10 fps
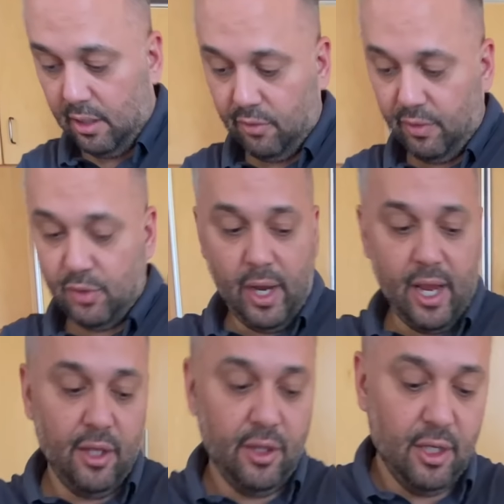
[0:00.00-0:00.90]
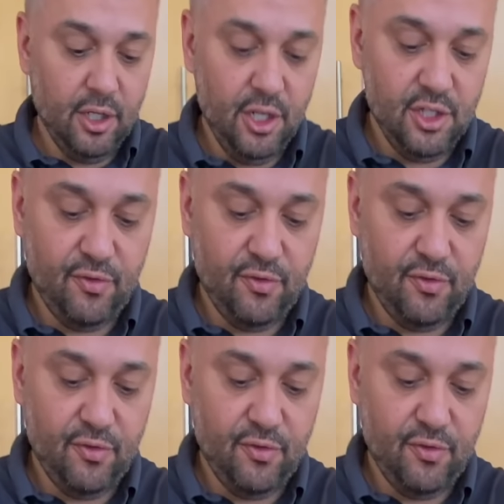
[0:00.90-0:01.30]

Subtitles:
The reason why I add the onions